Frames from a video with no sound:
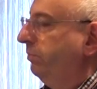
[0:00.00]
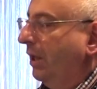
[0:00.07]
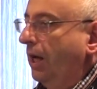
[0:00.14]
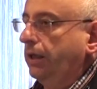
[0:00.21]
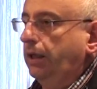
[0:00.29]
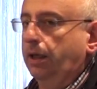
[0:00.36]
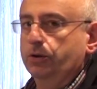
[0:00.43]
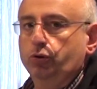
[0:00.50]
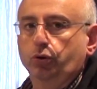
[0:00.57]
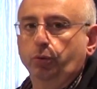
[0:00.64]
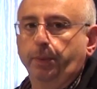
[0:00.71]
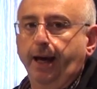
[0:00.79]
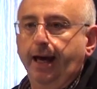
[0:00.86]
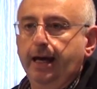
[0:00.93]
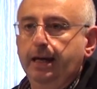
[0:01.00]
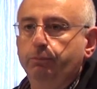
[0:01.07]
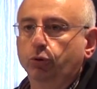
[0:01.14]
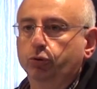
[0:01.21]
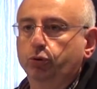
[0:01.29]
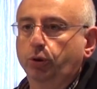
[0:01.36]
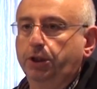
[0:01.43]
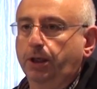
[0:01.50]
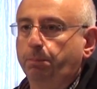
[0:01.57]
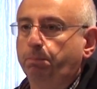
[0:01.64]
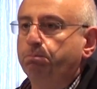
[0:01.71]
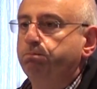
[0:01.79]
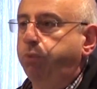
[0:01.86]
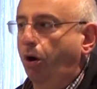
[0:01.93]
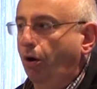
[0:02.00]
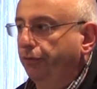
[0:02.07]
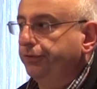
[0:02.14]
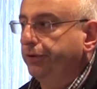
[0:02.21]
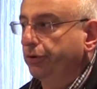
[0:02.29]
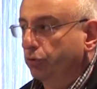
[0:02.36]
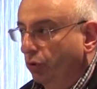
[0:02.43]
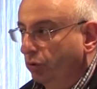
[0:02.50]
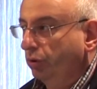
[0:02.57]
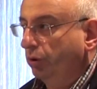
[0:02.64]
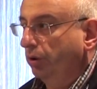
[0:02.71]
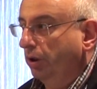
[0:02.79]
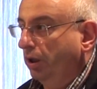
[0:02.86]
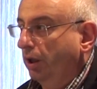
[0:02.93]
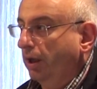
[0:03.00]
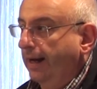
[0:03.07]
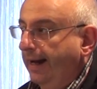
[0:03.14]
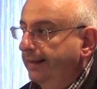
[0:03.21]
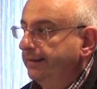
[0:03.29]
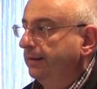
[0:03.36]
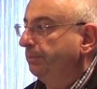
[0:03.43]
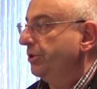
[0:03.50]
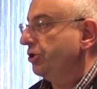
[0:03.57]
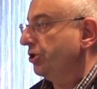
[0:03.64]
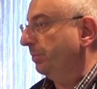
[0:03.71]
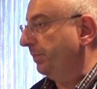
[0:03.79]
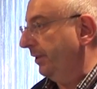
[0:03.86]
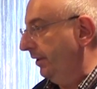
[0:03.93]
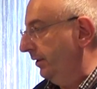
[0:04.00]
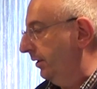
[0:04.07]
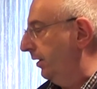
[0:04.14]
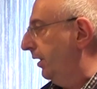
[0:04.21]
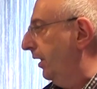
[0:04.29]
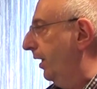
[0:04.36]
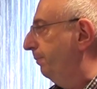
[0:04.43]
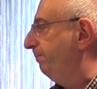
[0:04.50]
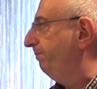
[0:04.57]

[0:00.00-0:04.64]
black has to be able to keep both the rook and the bishop in the game.